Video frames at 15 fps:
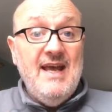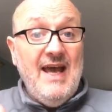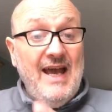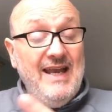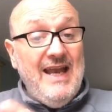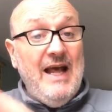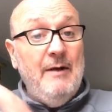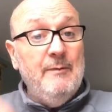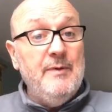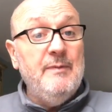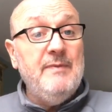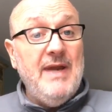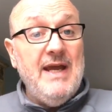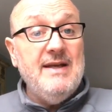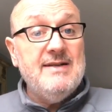and help
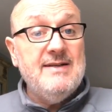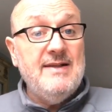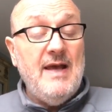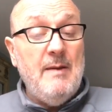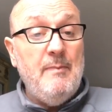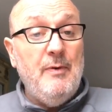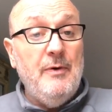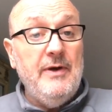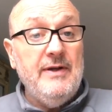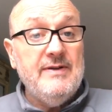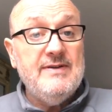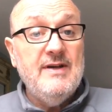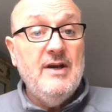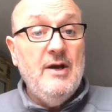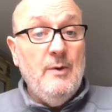them get to that
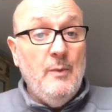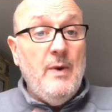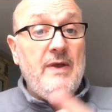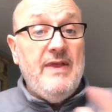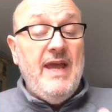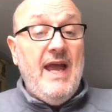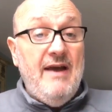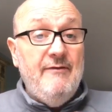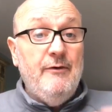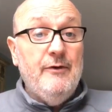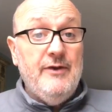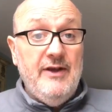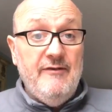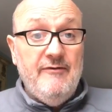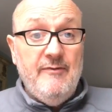point where they have all
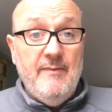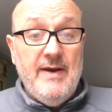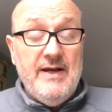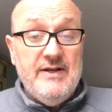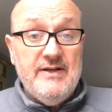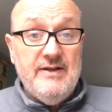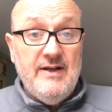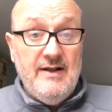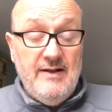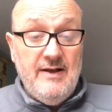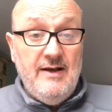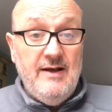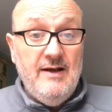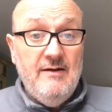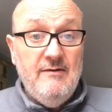the information that
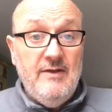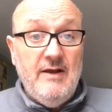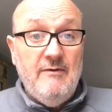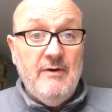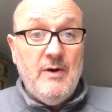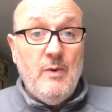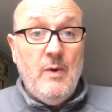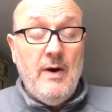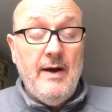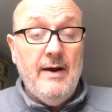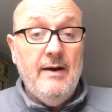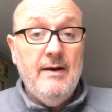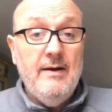they require.